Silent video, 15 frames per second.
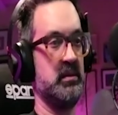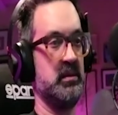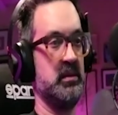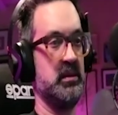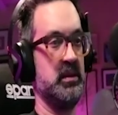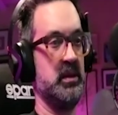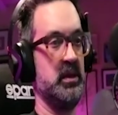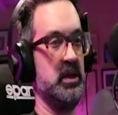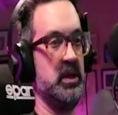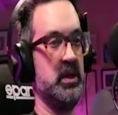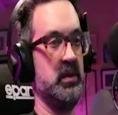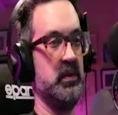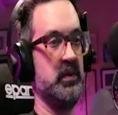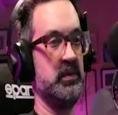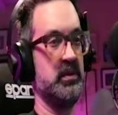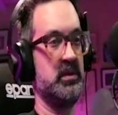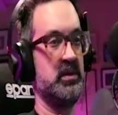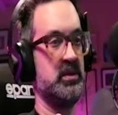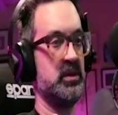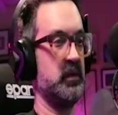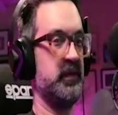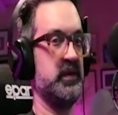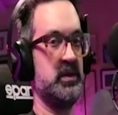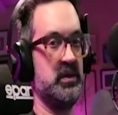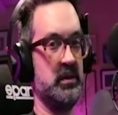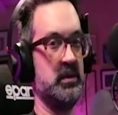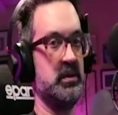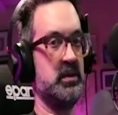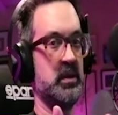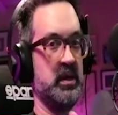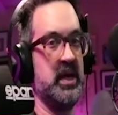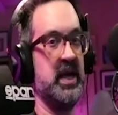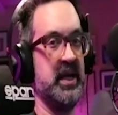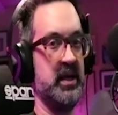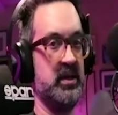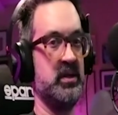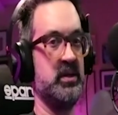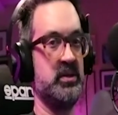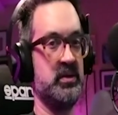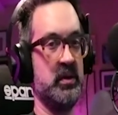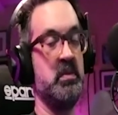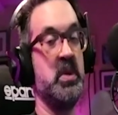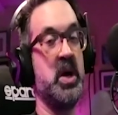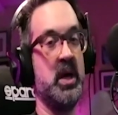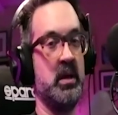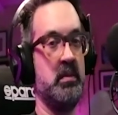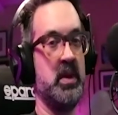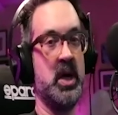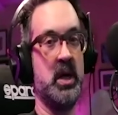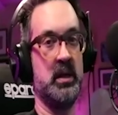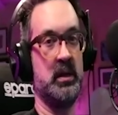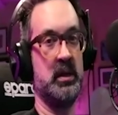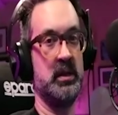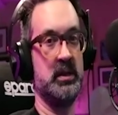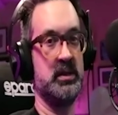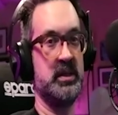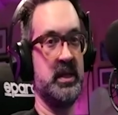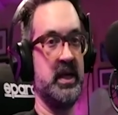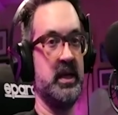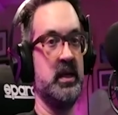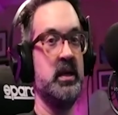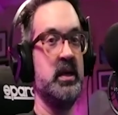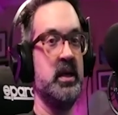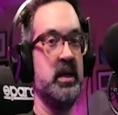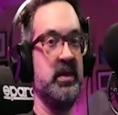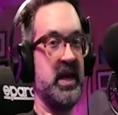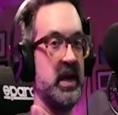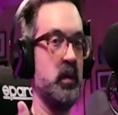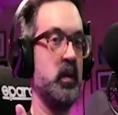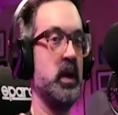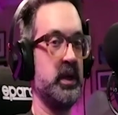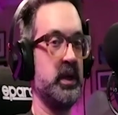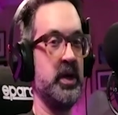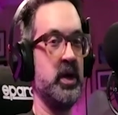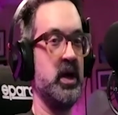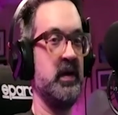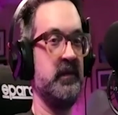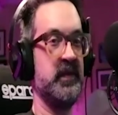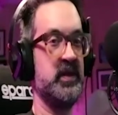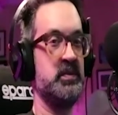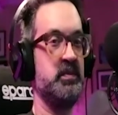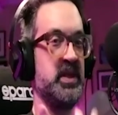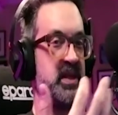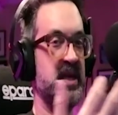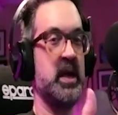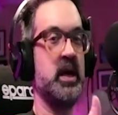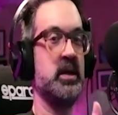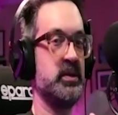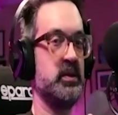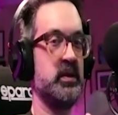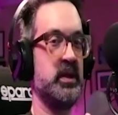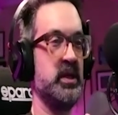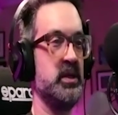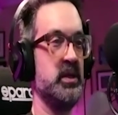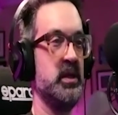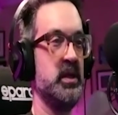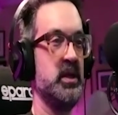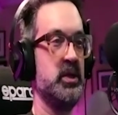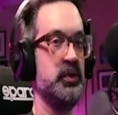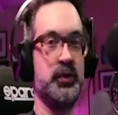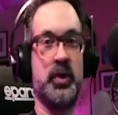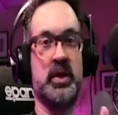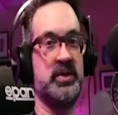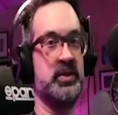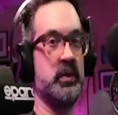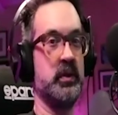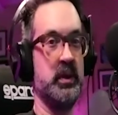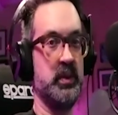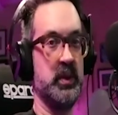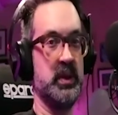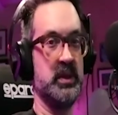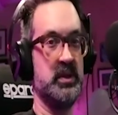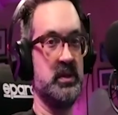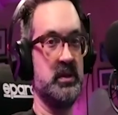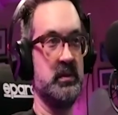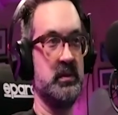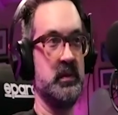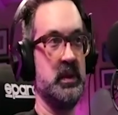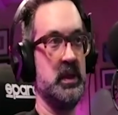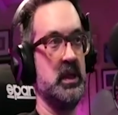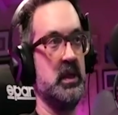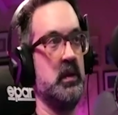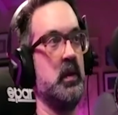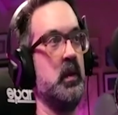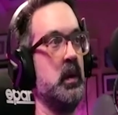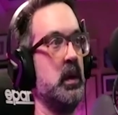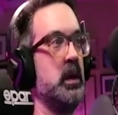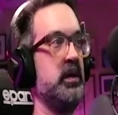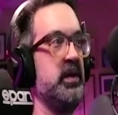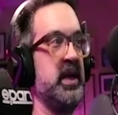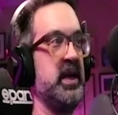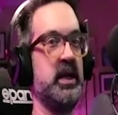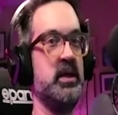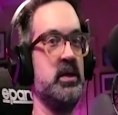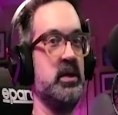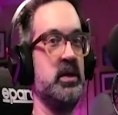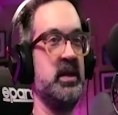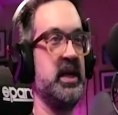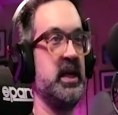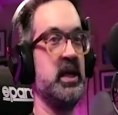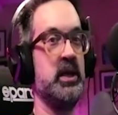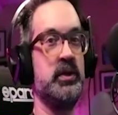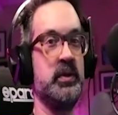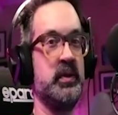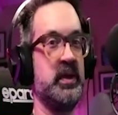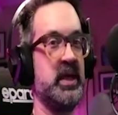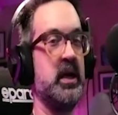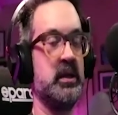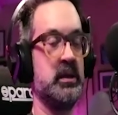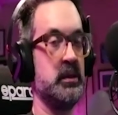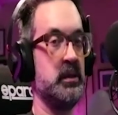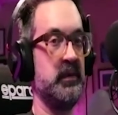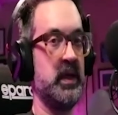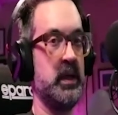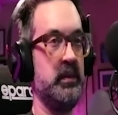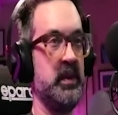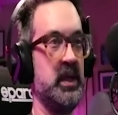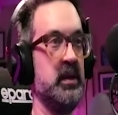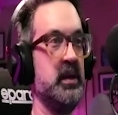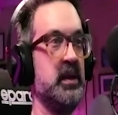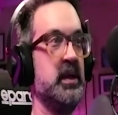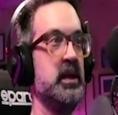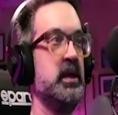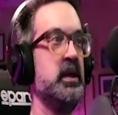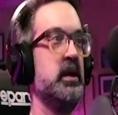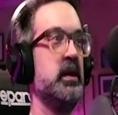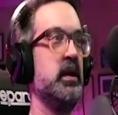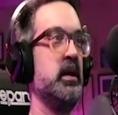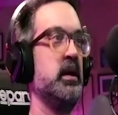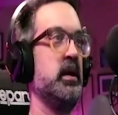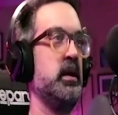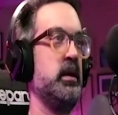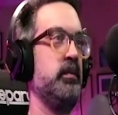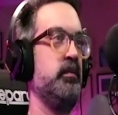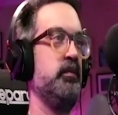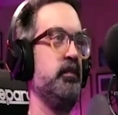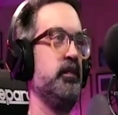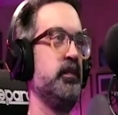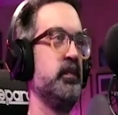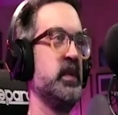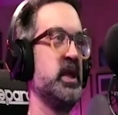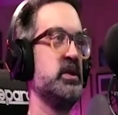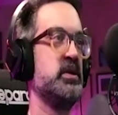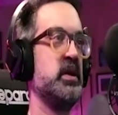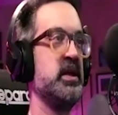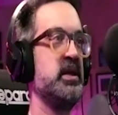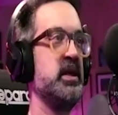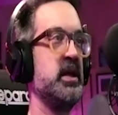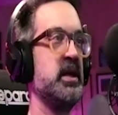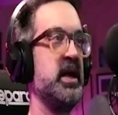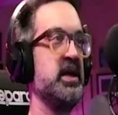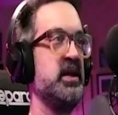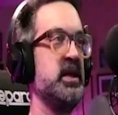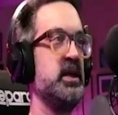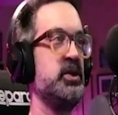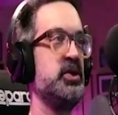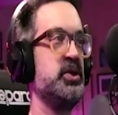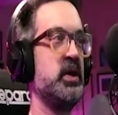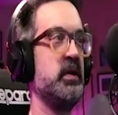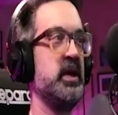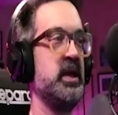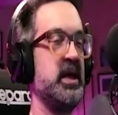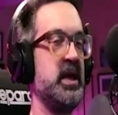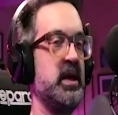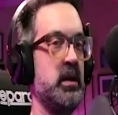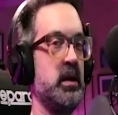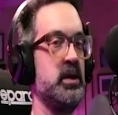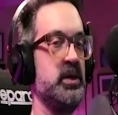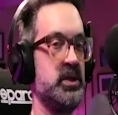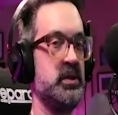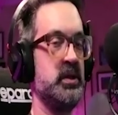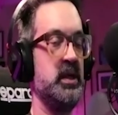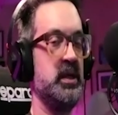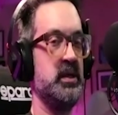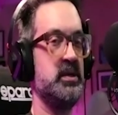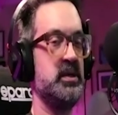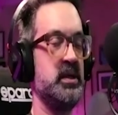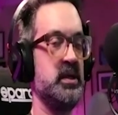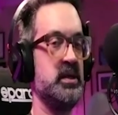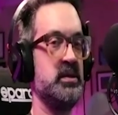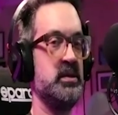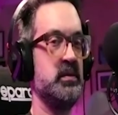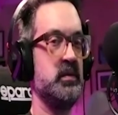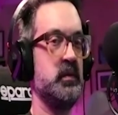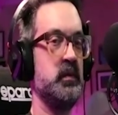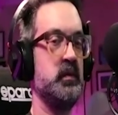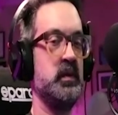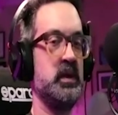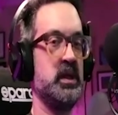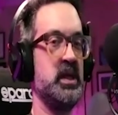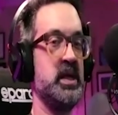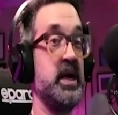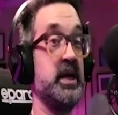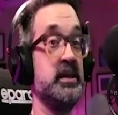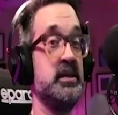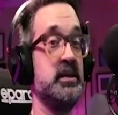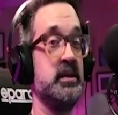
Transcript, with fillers: you know, surfacers or lighters or mo- modelers that that work in our office. But they also can draw storyboards, you know, or they can they can do character development. Um, so I think I think showing that artistry is is really nice.